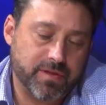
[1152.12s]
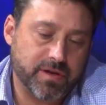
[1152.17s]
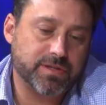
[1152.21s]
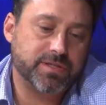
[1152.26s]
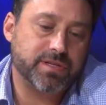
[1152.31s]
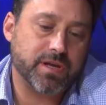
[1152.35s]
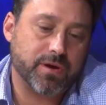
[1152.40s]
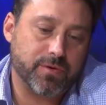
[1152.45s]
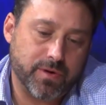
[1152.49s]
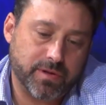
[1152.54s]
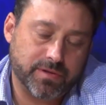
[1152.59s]

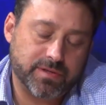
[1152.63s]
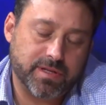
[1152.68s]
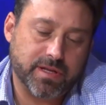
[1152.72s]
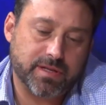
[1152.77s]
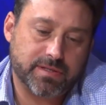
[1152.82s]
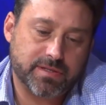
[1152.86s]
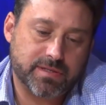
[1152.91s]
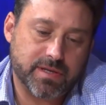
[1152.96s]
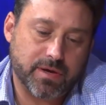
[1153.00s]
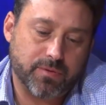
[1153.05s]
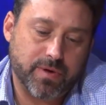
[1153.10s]
there's a,
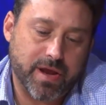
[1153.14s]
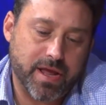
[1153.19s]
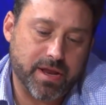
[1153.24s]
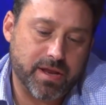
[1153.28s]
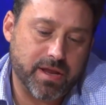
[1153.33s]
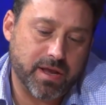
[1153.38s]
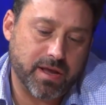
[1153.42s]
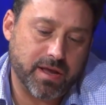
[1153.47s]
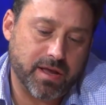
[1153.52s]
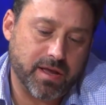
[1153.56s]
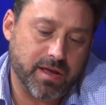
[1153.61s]
there's
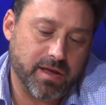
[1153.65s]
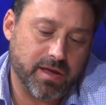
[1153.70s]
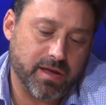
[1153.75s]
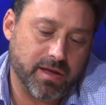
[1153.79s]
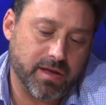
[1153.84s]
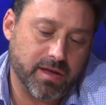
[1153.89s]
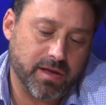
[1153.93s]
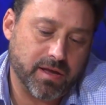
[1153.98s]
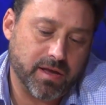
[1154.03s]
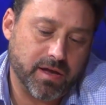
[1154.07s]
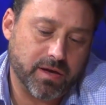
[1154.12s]
already a,
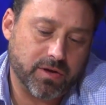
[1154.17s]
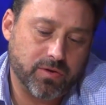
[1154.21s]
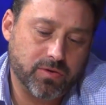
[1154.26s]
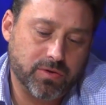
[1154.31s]
a